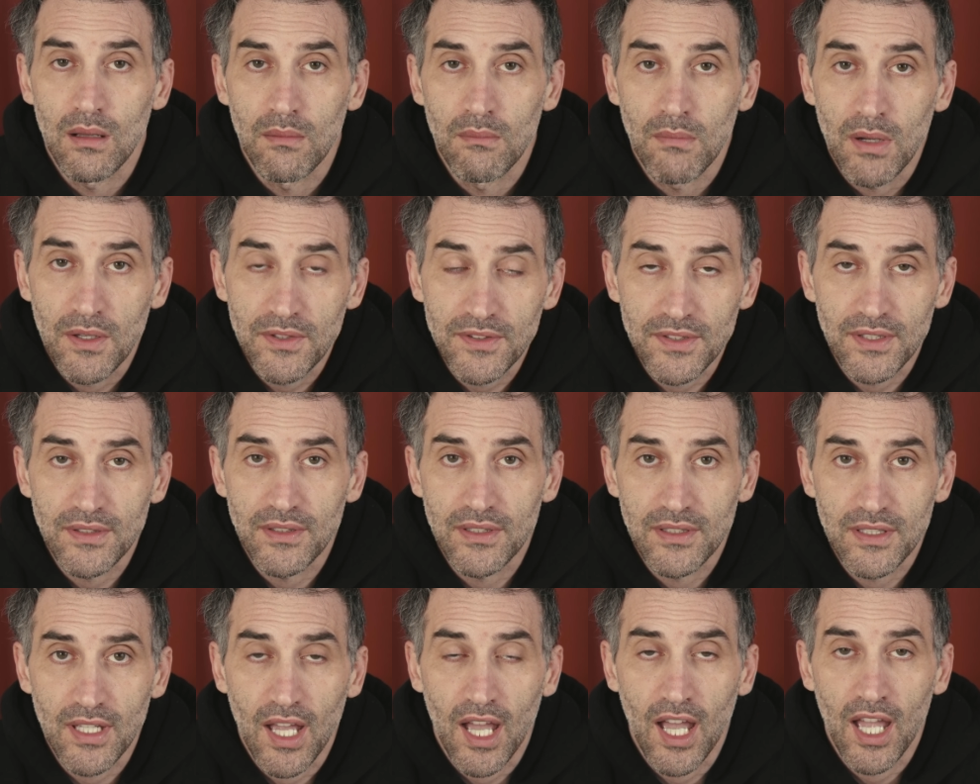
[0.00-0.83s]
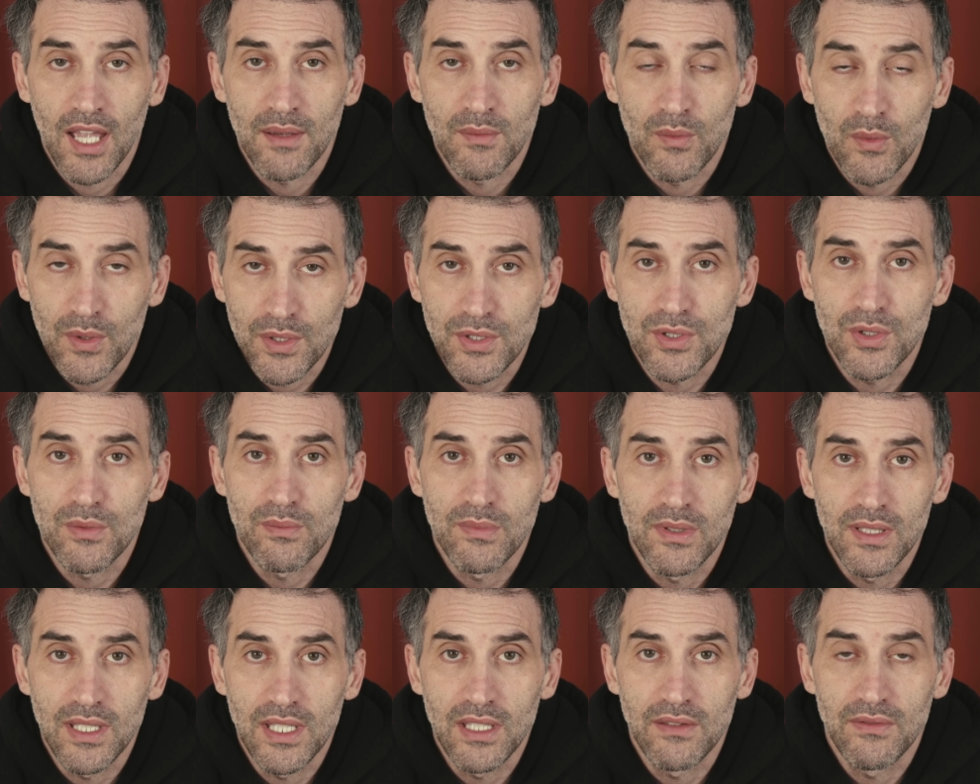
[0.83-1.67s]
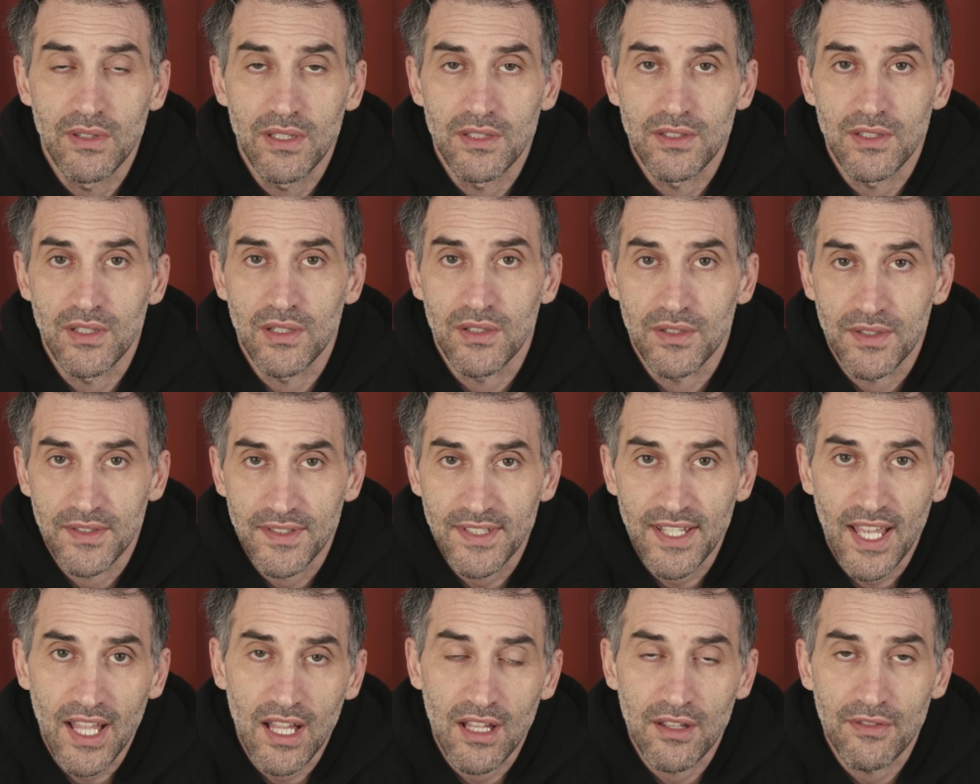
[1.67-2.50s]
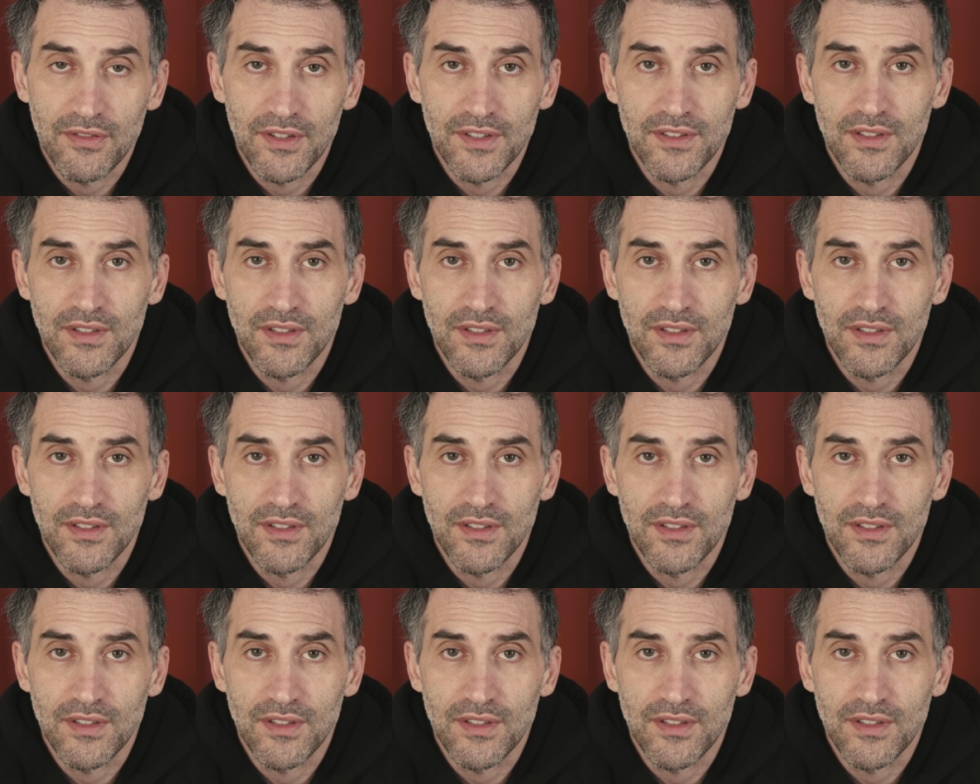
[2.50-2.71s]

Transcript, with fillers: Most of the time, what you believe it's yourself,